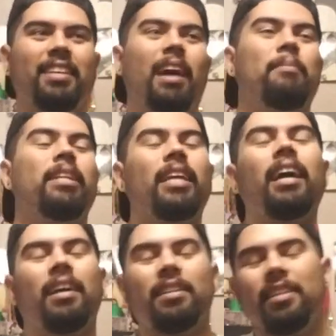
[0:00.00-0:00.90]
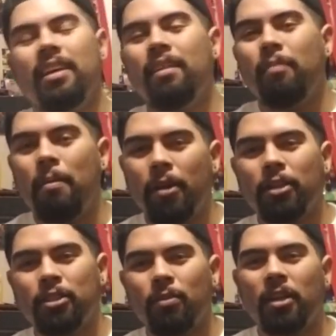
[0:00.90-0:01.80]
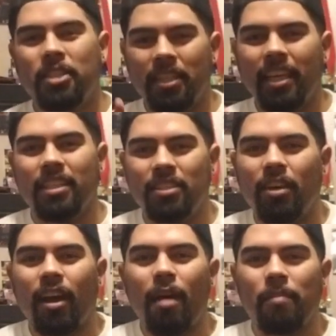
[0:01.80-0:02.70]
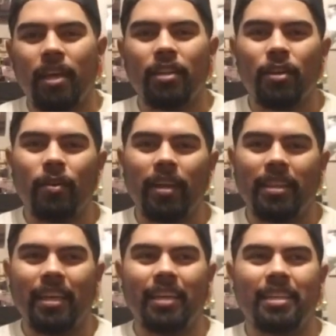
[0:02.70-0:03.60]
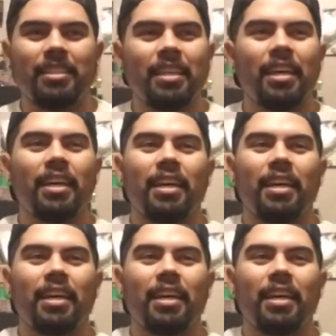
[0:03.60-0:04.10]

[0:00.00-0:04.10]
I mean, and my parents are watching, yes, y'all got me other great things.